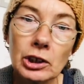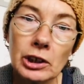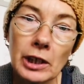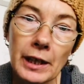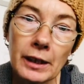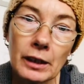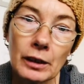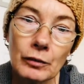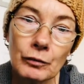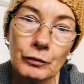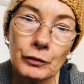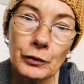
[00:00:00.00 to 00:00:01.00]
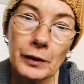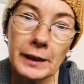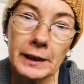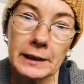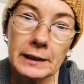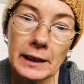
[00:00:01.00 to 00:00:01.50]
checking for
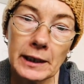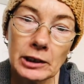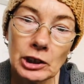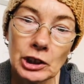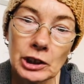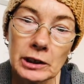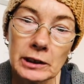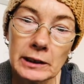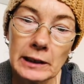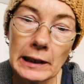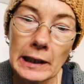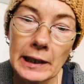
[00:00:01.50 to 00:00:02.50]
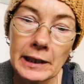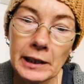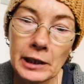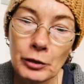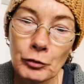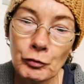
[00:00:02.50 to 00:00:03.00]
any tension and
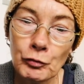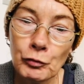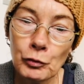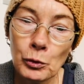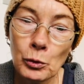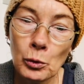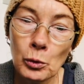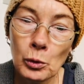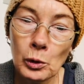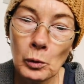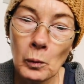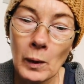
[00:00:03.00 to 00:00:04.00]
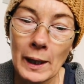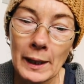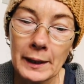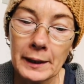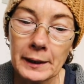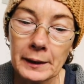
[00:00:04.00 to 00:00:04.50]
letting it fall away.